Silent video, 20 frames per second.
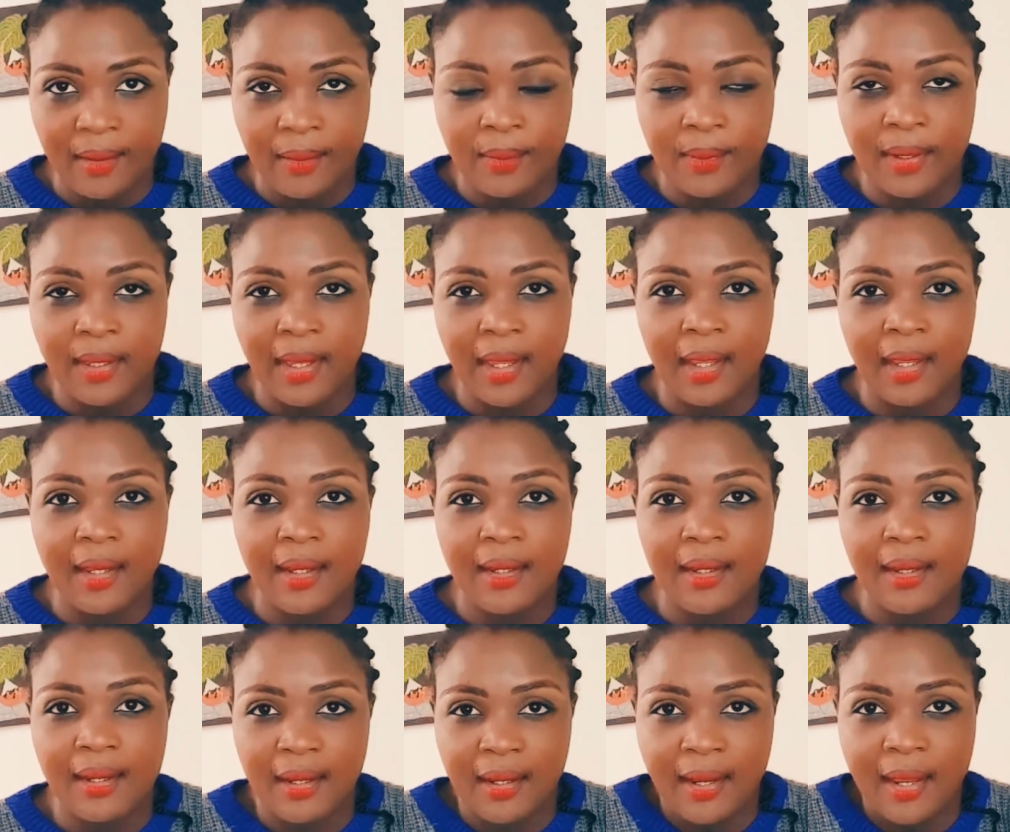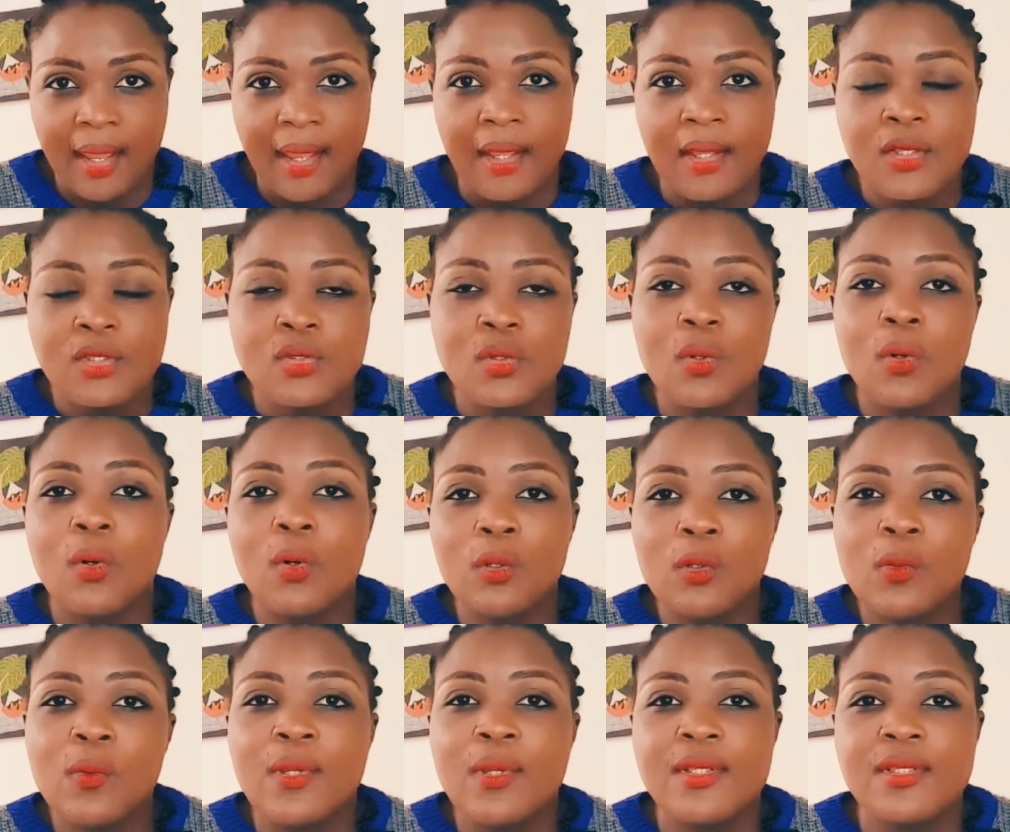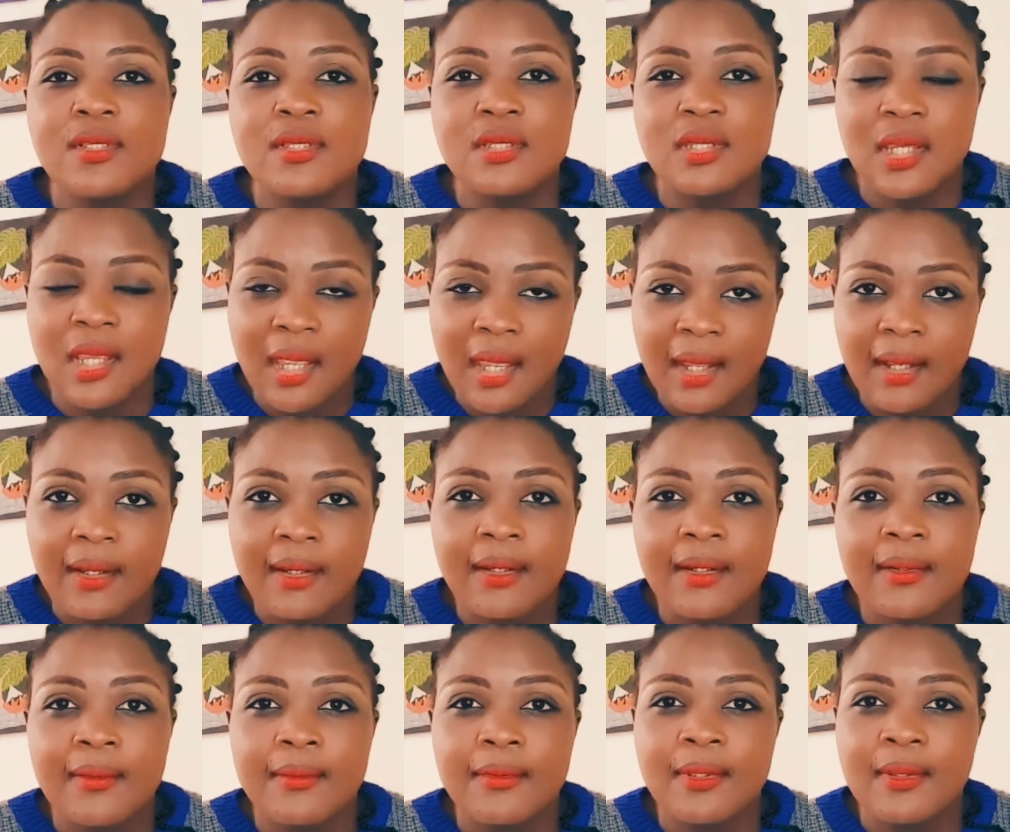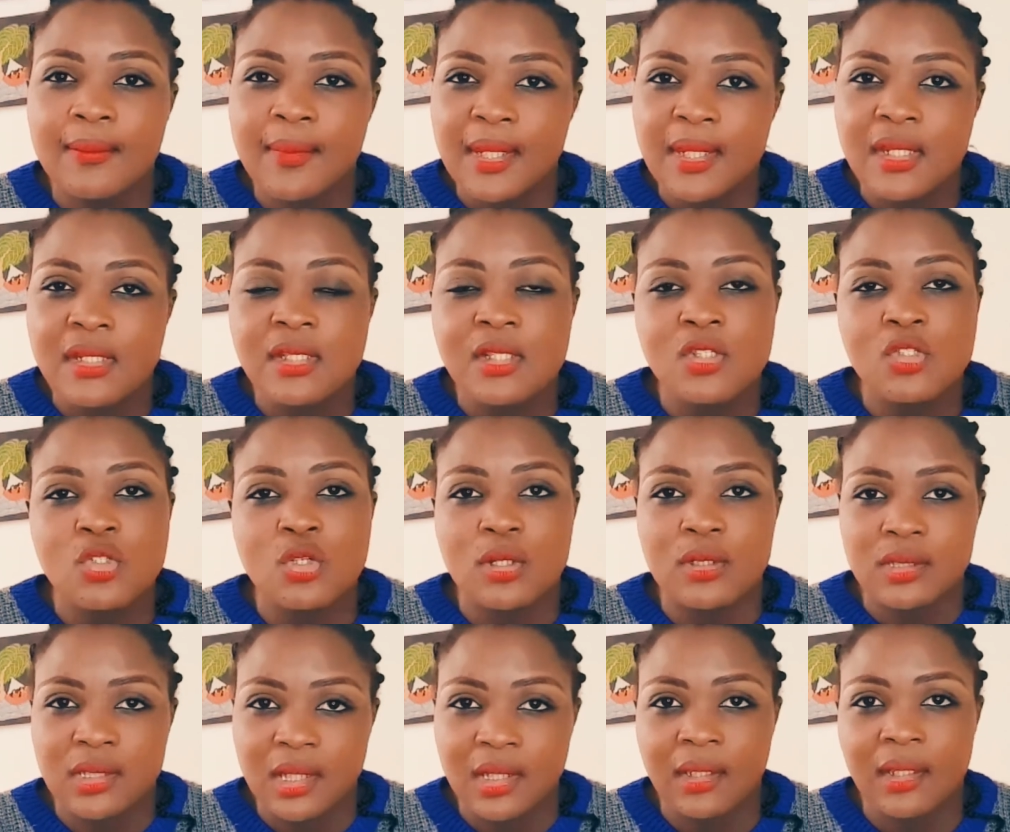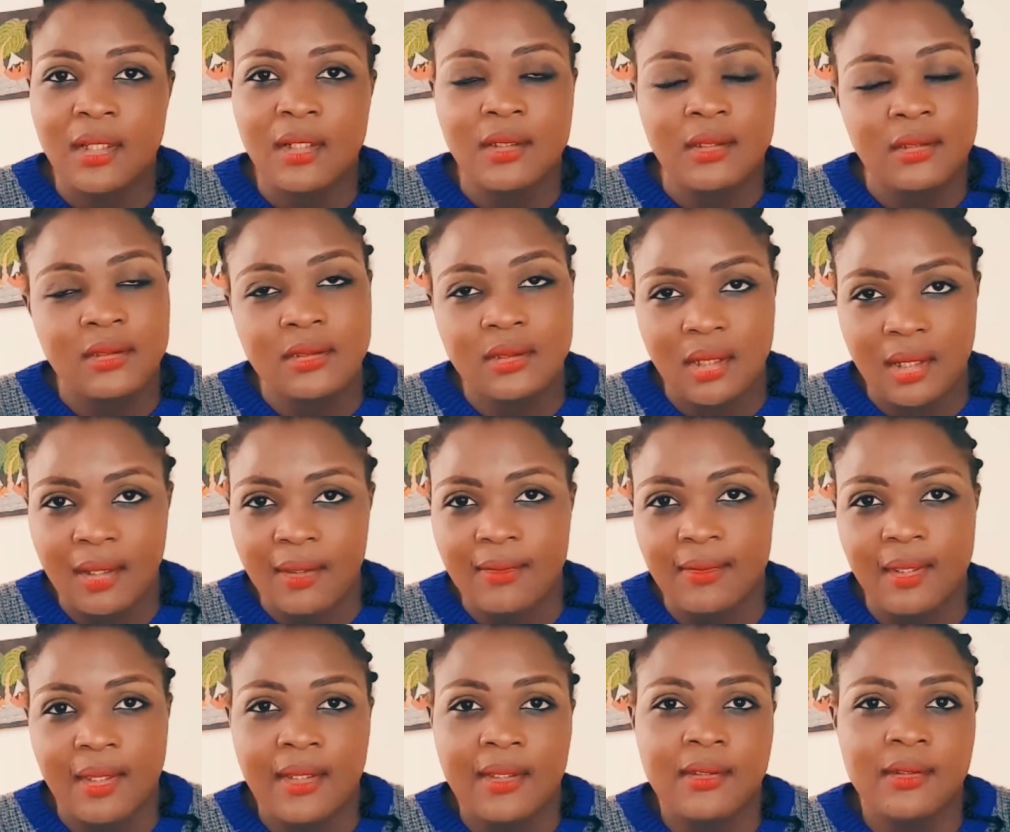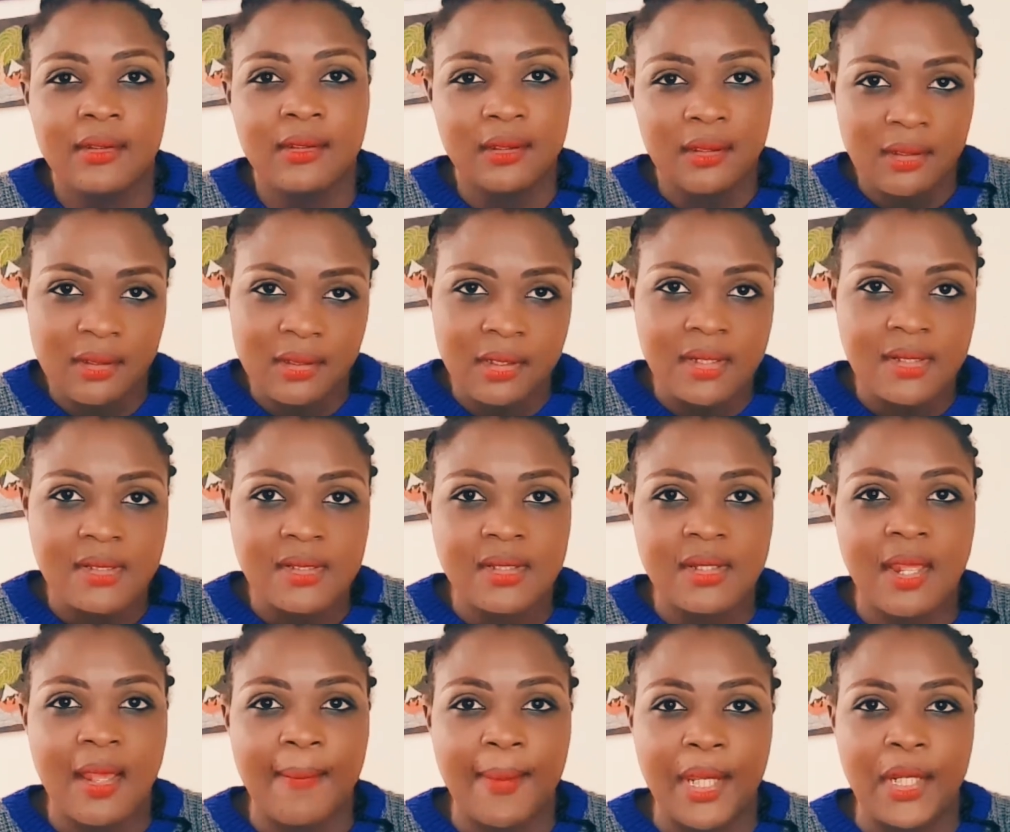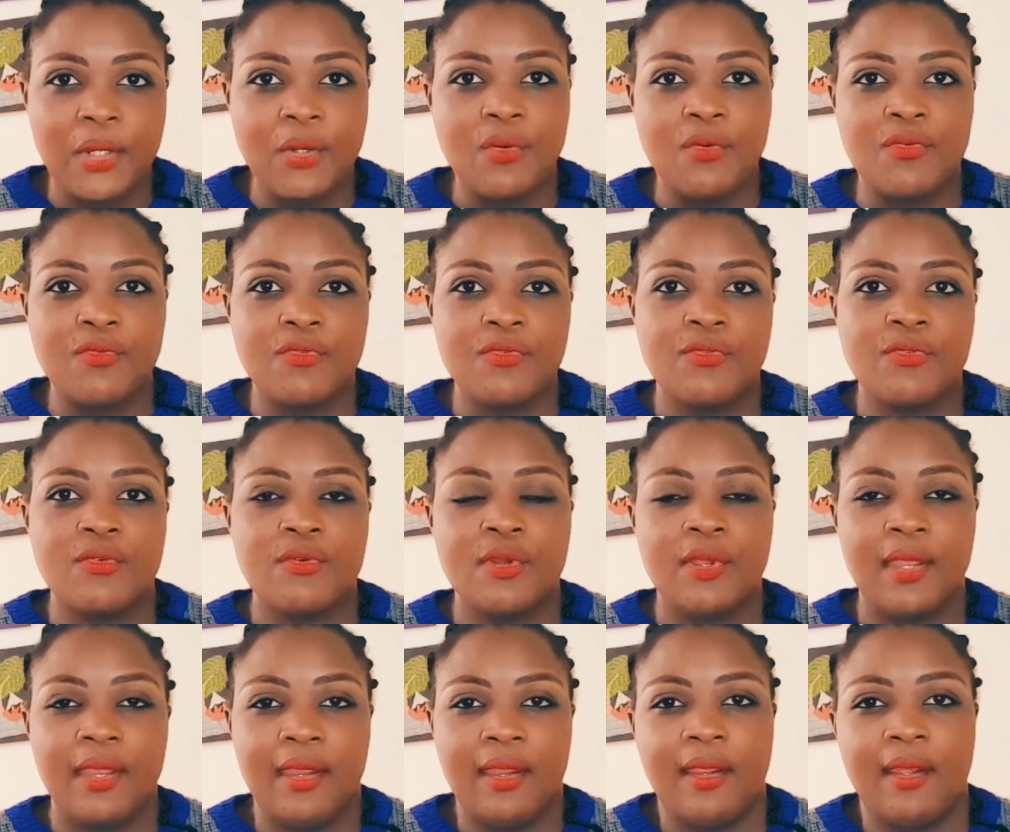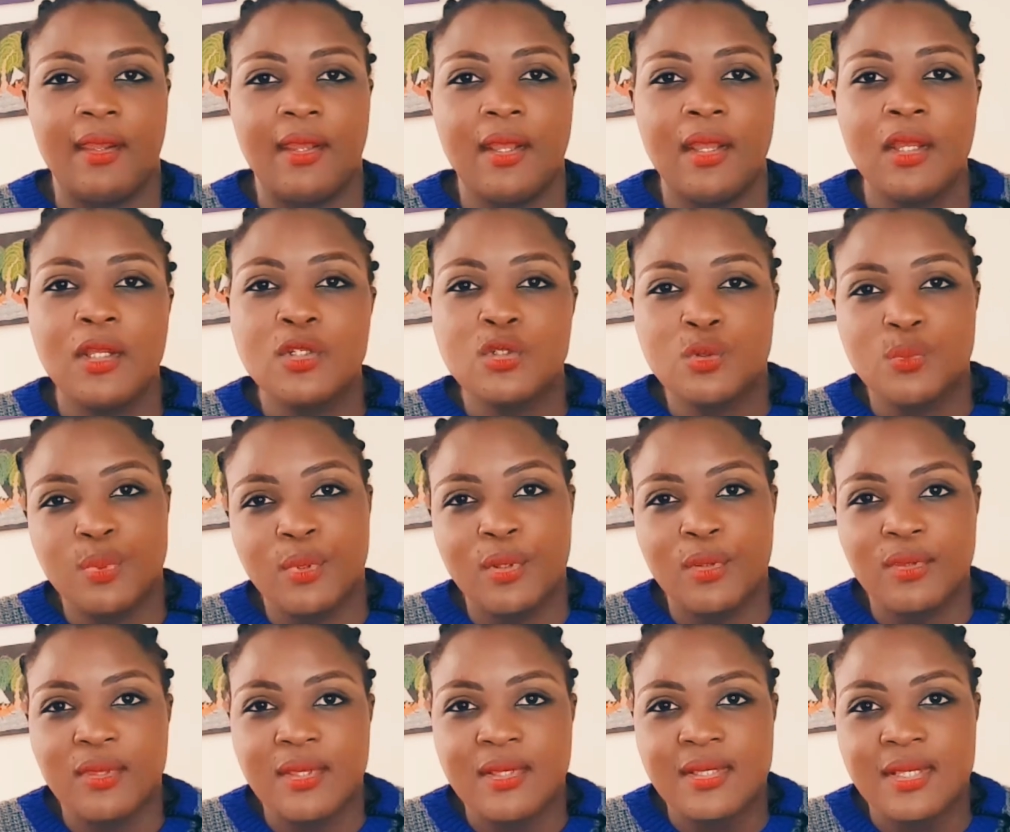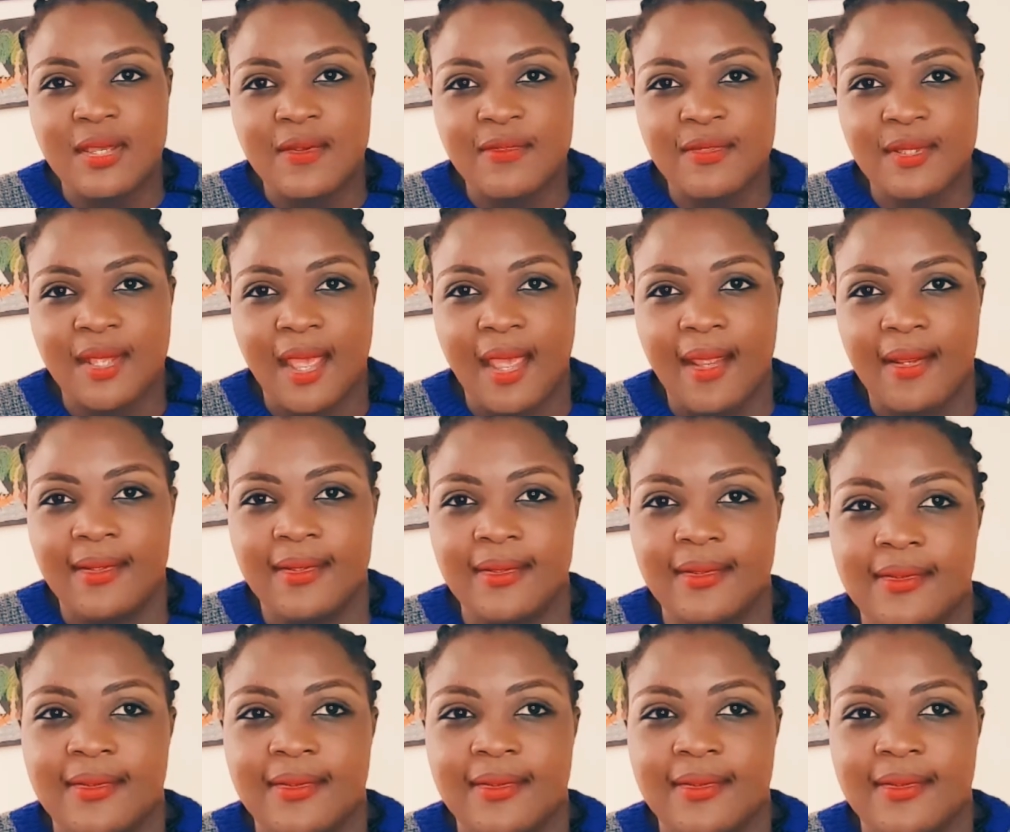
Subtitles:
Okay, yeah. So always check the medicines you're taking, check the ingredients they are made of, yeah, to be on the safe side.